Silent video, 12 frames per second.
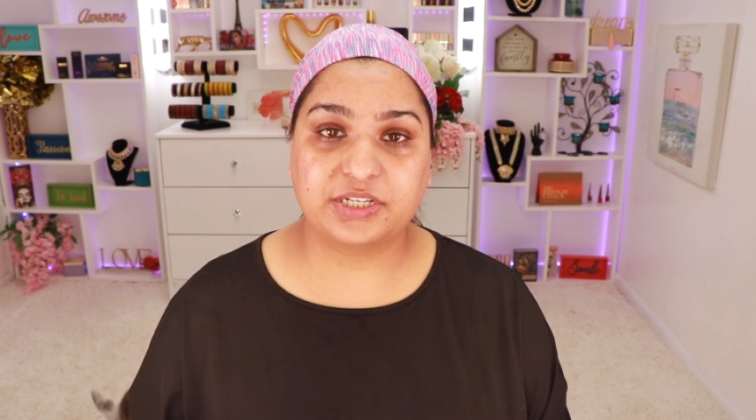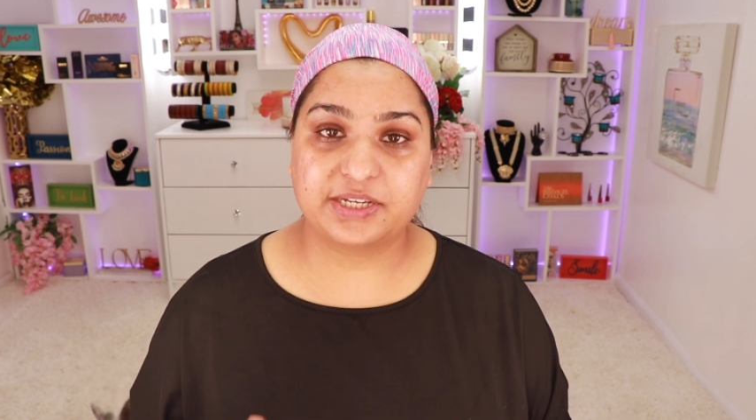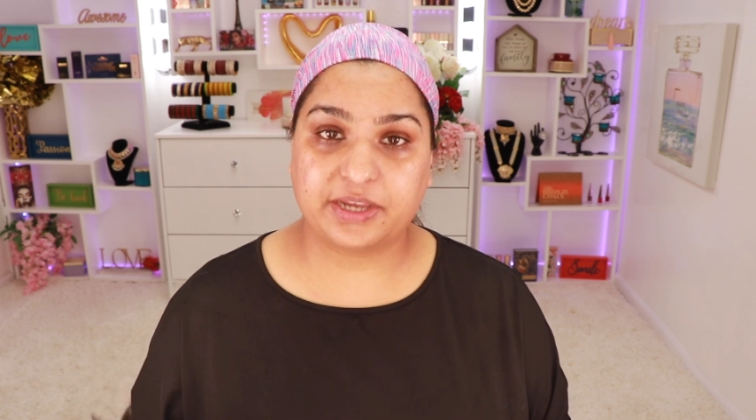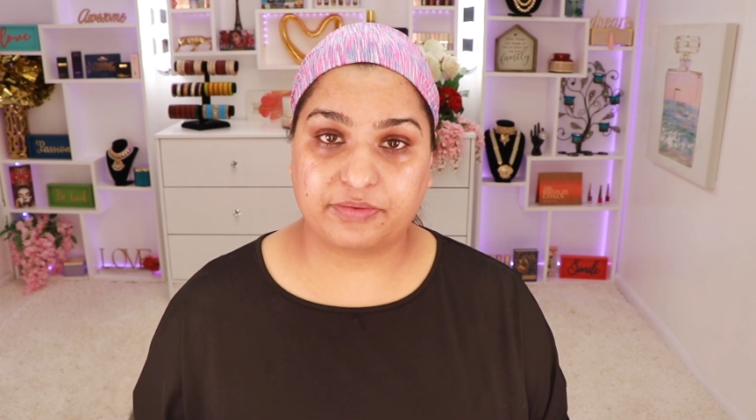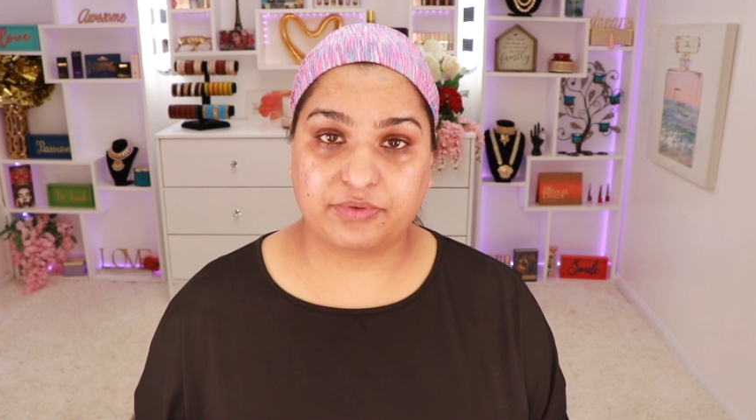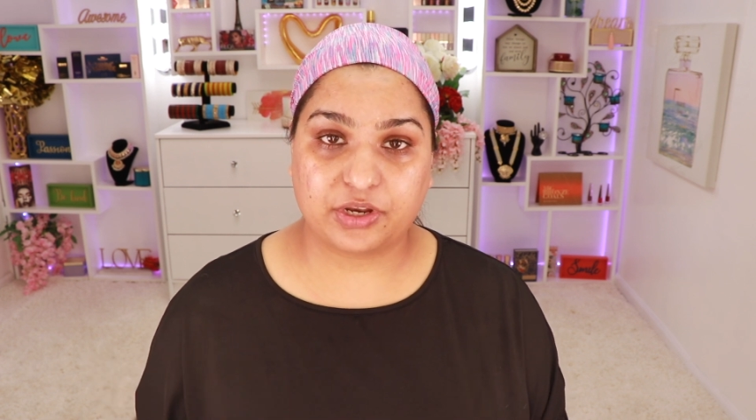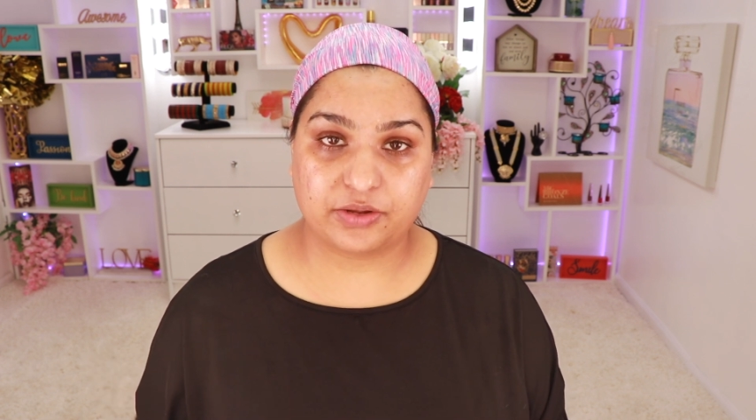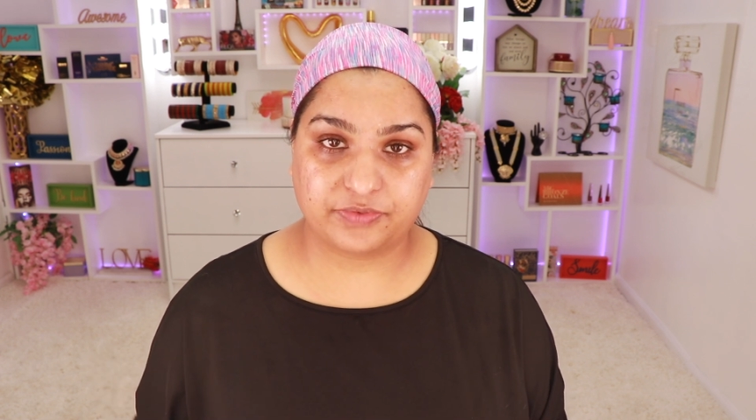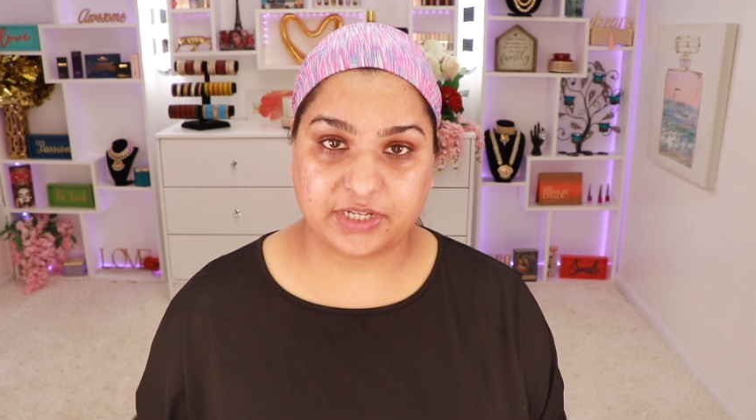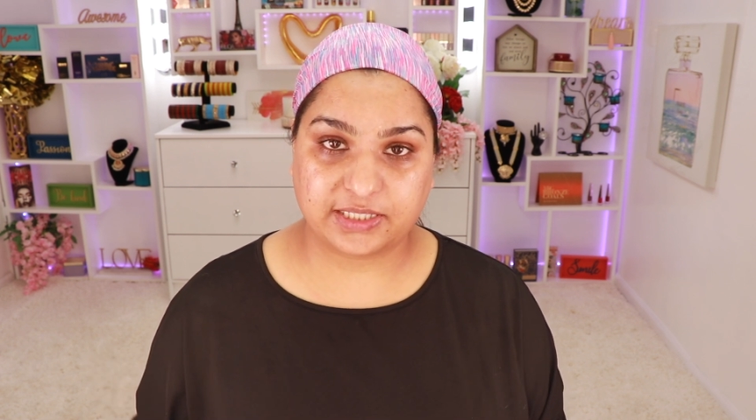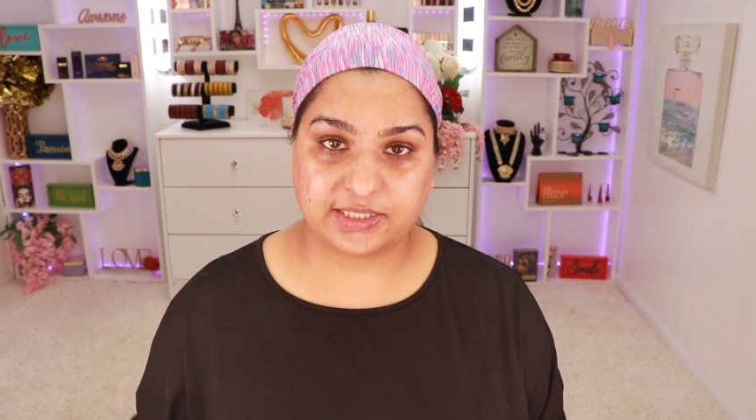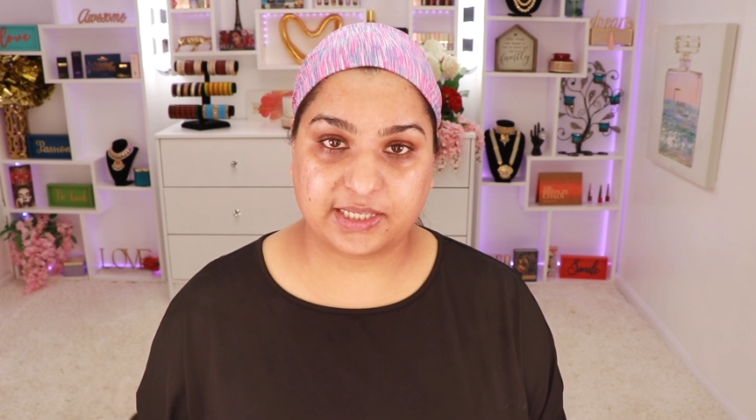to get rid of
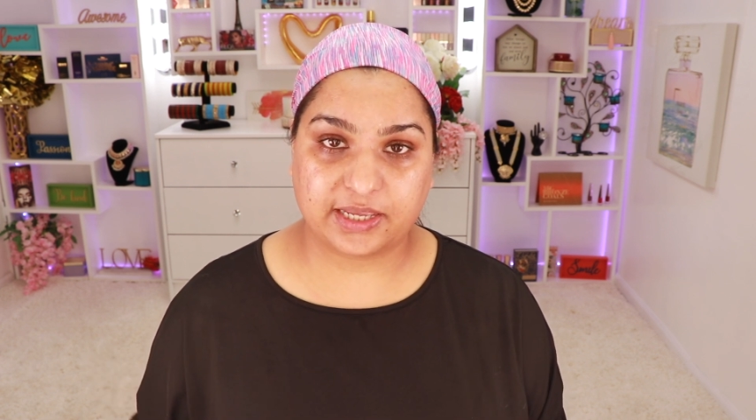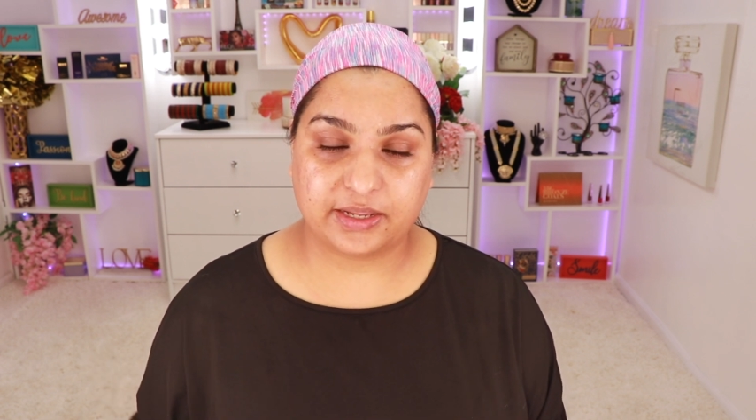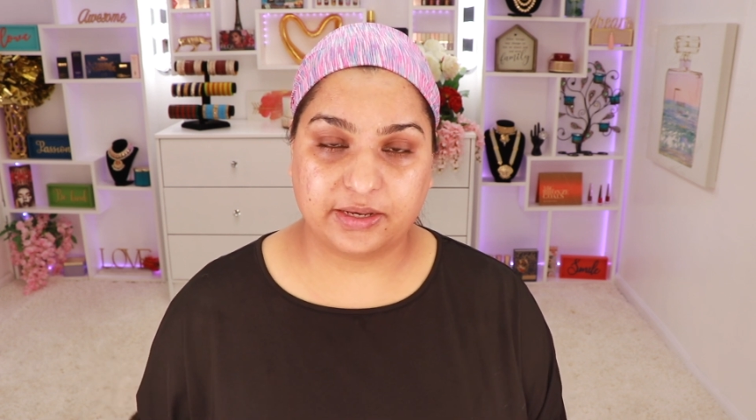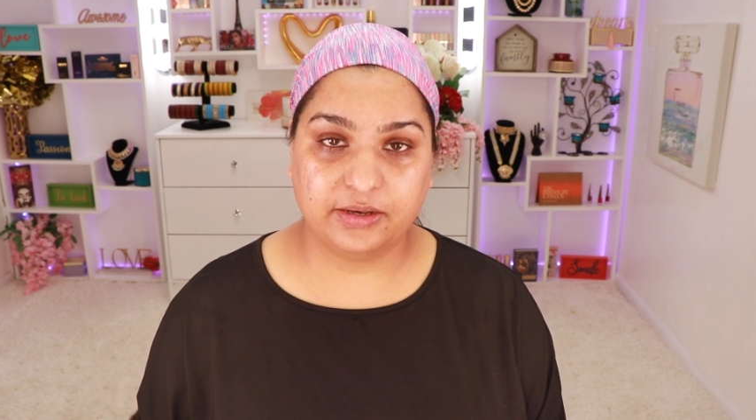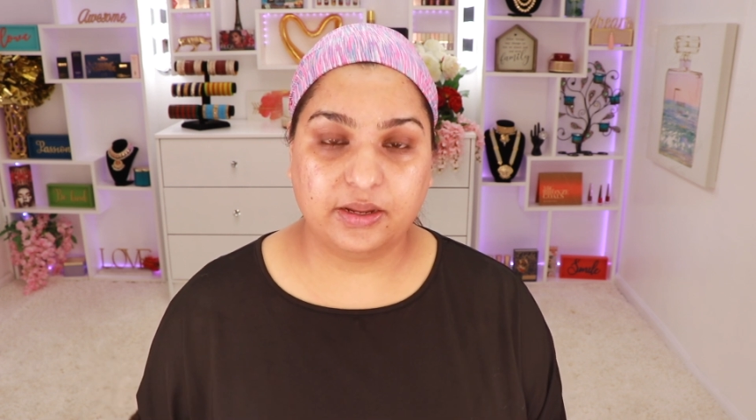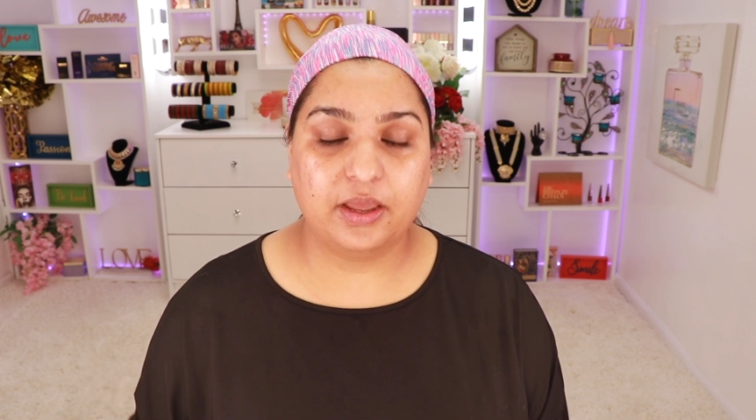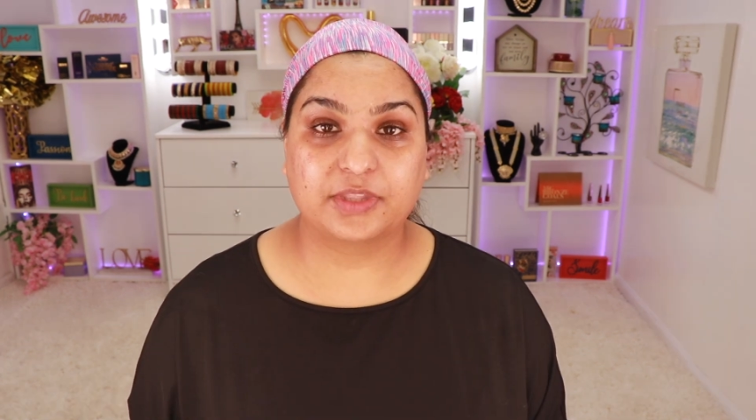dead skin.